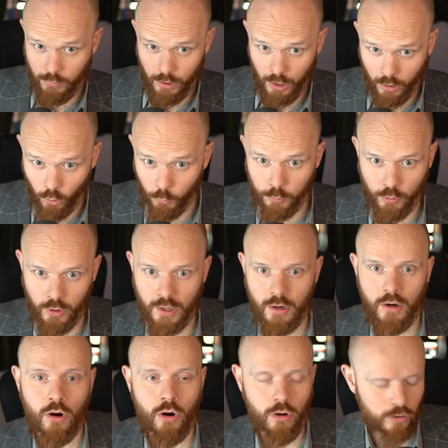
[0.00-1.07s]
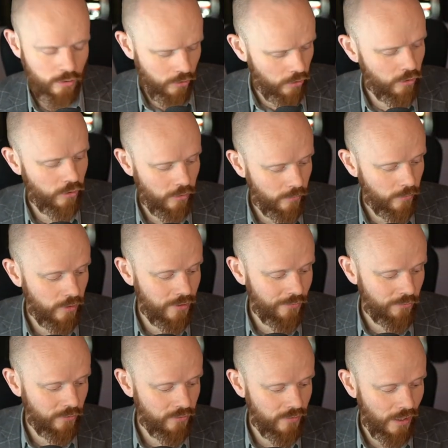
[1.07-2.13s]
I hope you hear, heard a
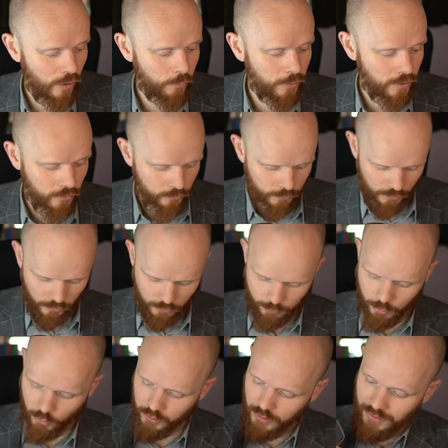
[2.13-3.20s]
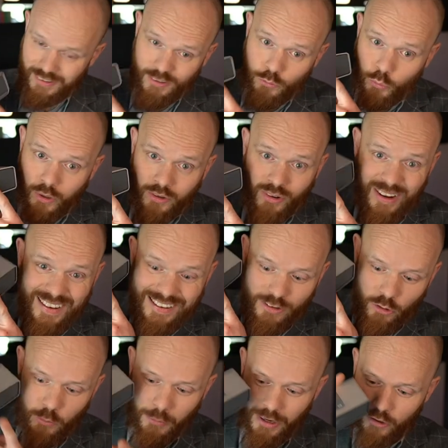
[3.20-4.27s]
difference now because when you're pointing this one right into
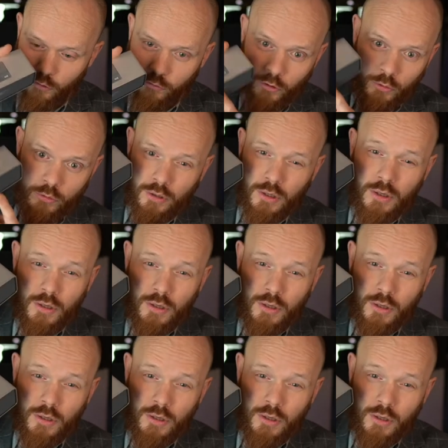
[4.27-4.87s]
the microphone,